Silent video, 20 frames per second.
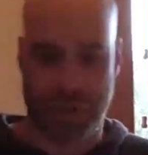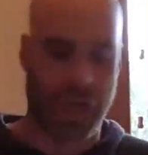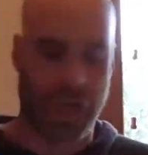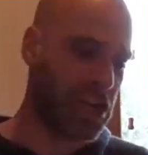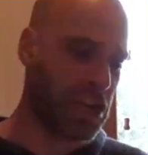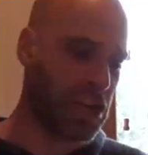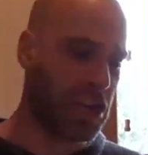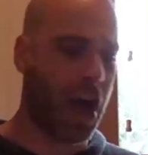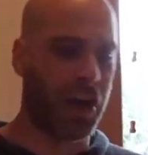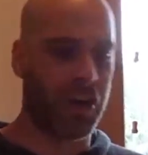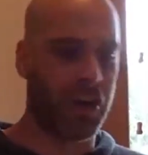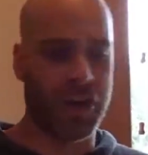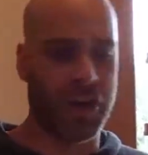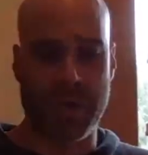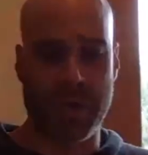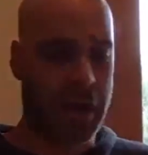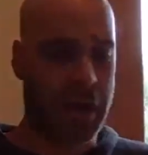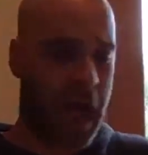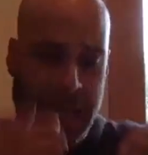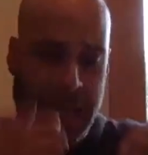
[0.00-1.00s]
Hinano, and
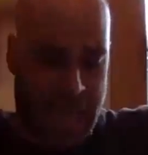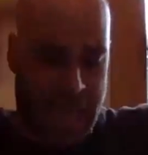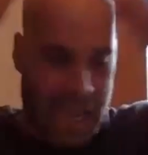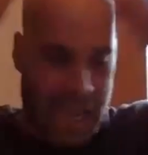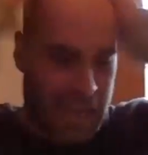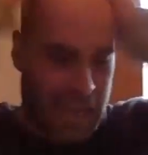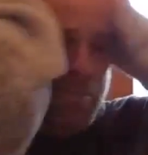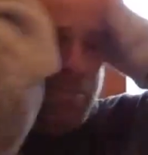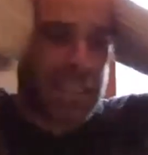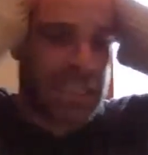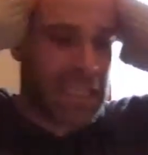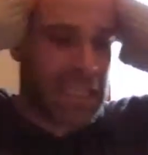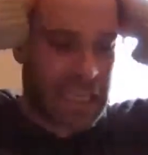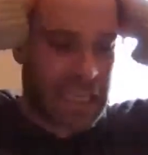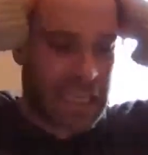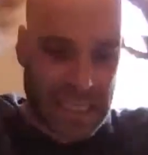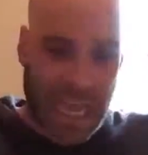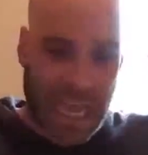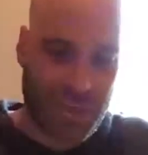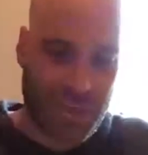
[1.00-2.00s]
I can't be
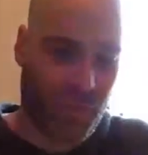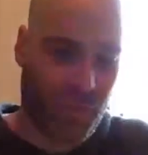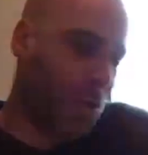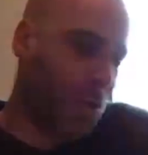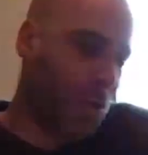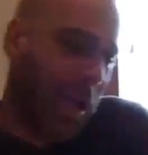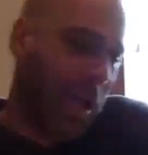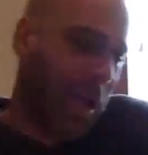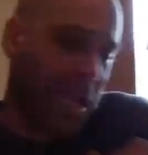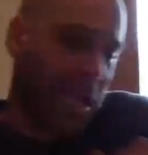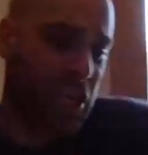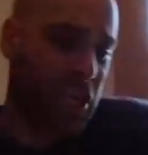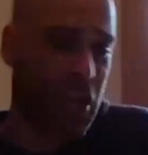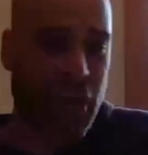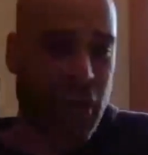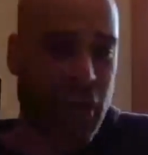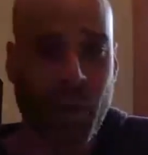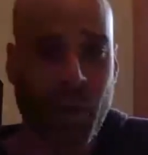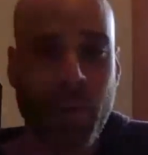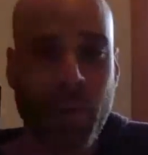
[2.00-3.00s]
successful like
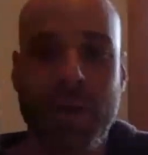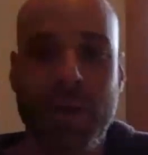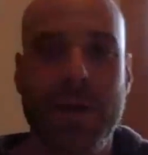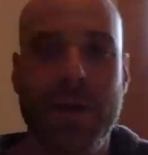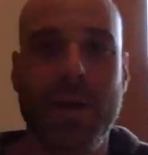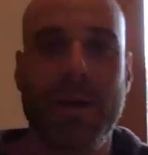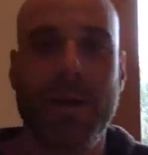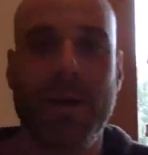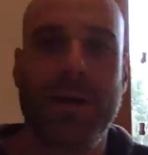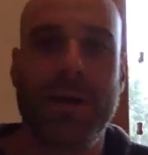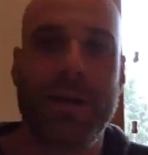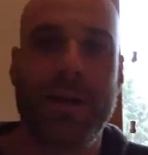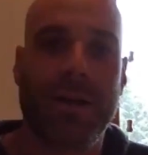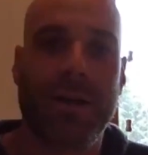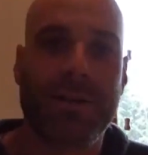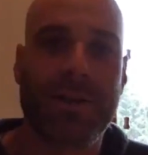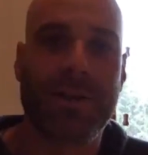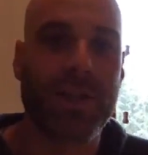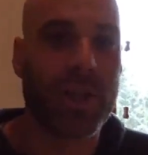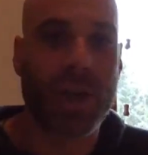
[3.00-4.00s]
you.
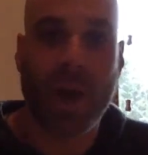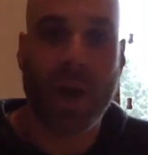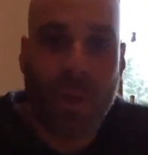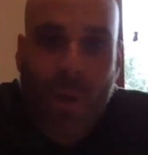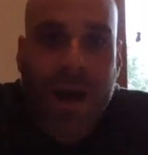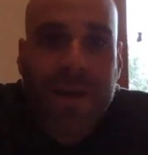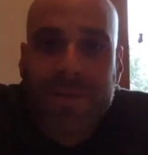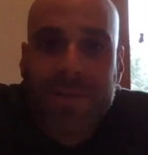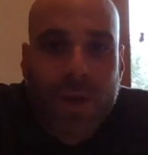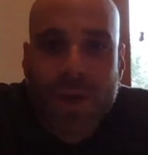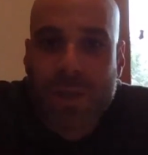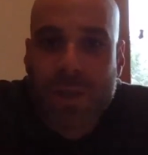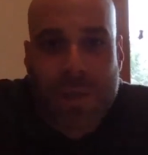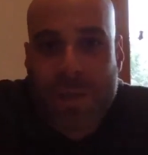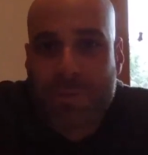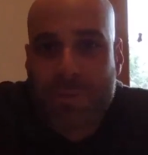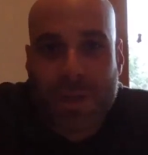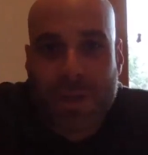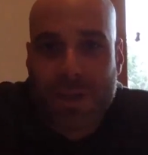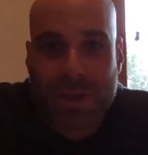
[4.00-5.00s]
You don't want those
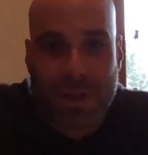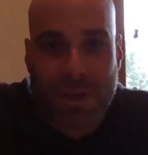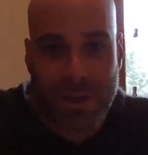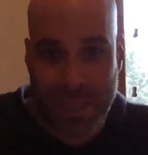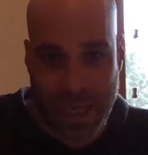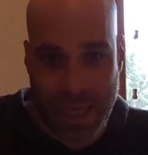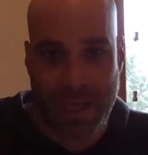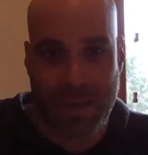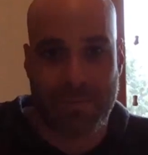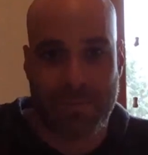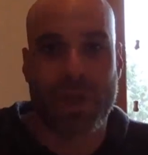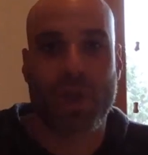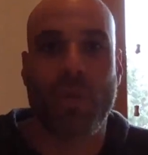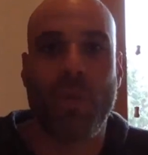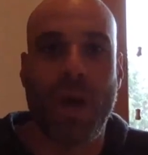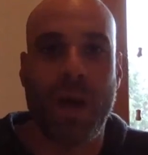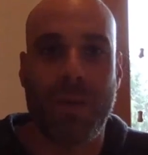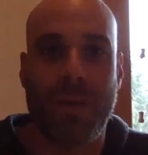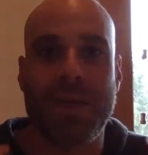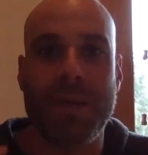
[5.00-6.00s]
people on your team. You
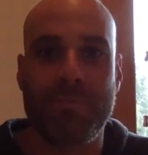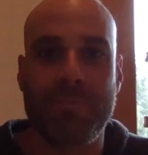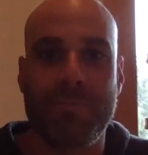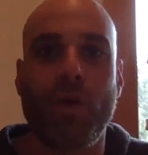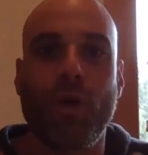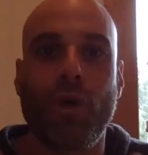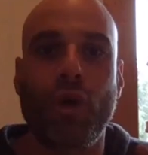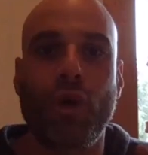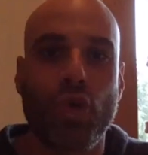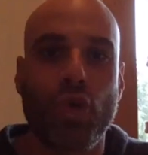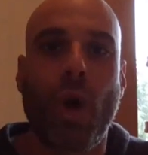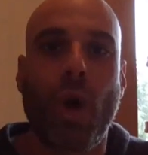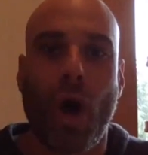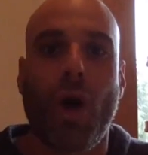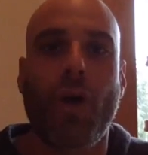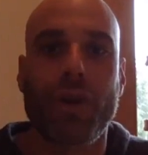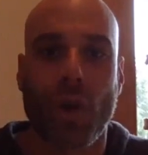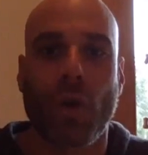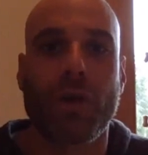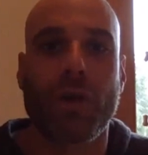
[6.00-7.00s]
want people who are
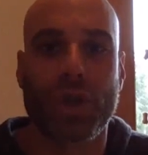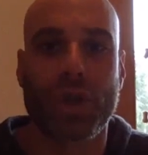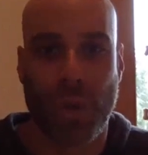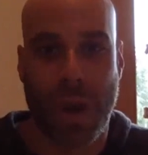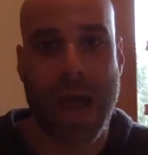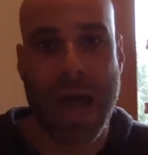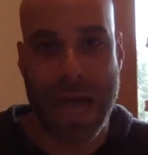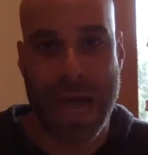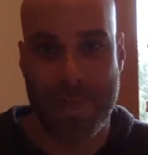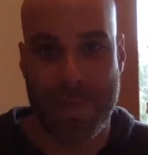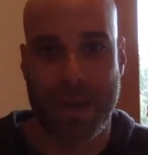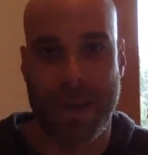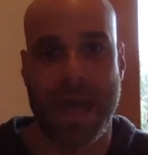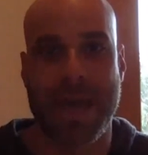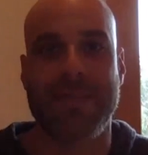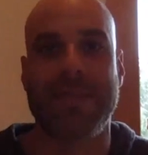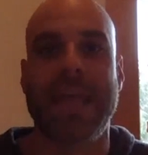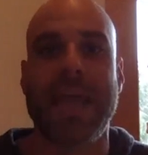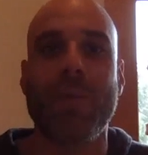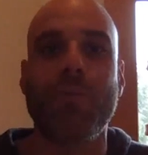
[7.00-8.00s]
your tribe, and
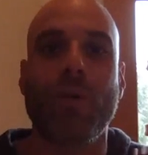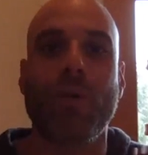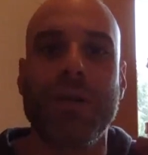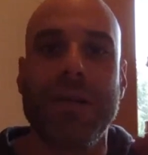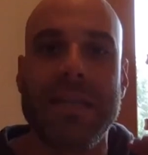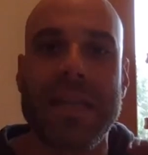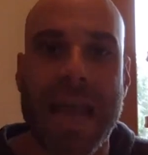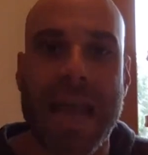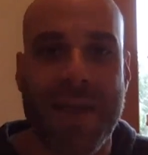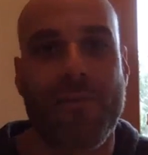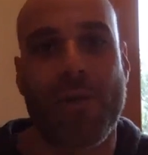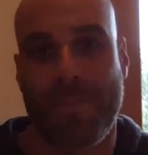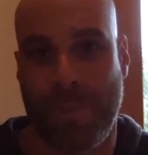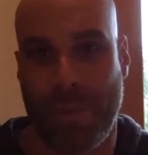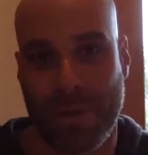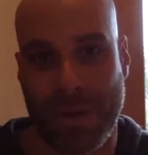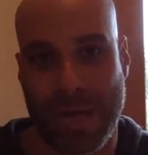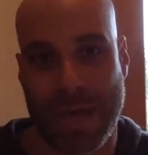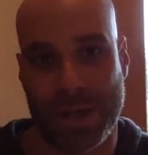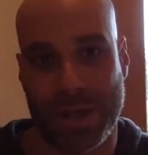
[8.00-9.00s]
they will never pull
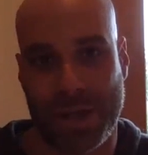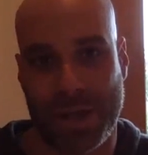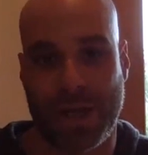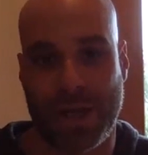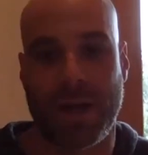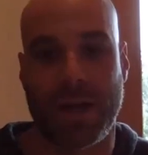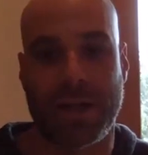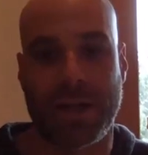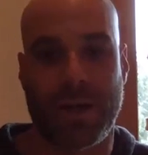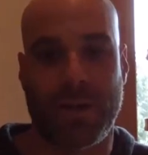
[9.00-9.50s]
that shit on you.